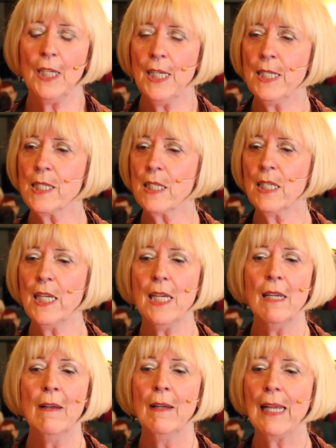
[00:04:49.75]

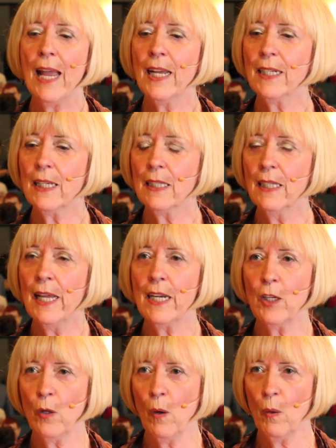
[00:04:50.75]
easily, and let
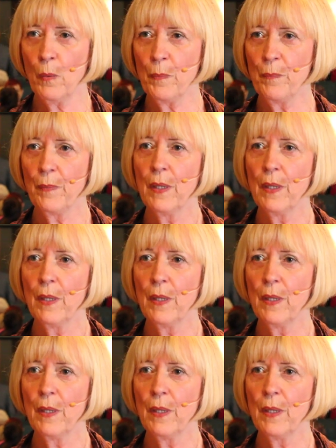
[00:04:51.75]
it go.